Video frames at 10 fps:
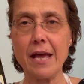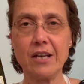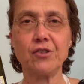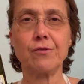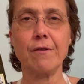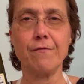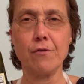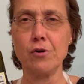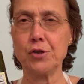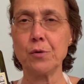extra
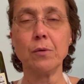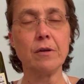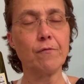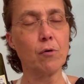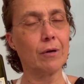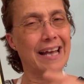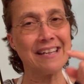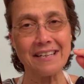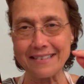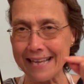virgin olive oil and
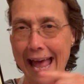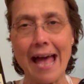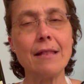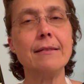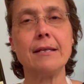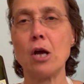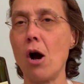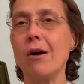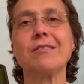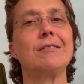its
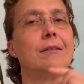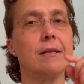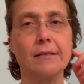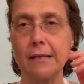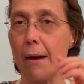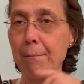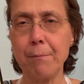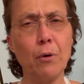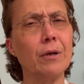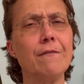antioxidants and
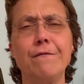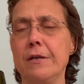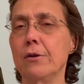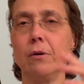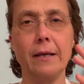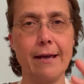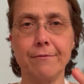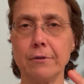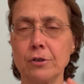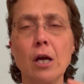polyphenol
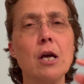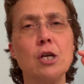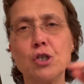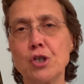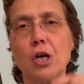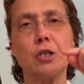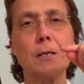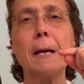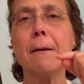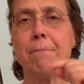levels, just
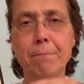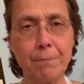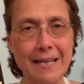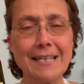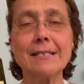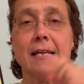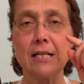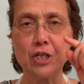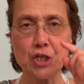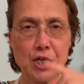please
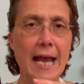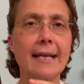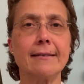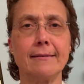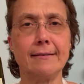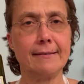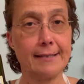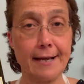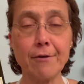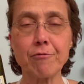check the
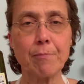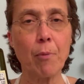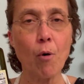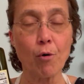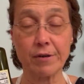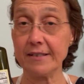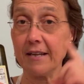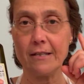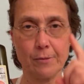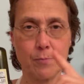detailed report that
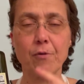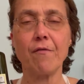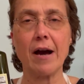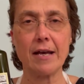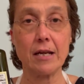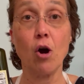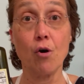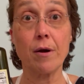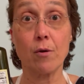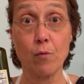is provided
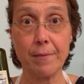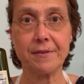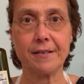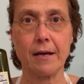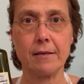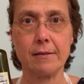on our website.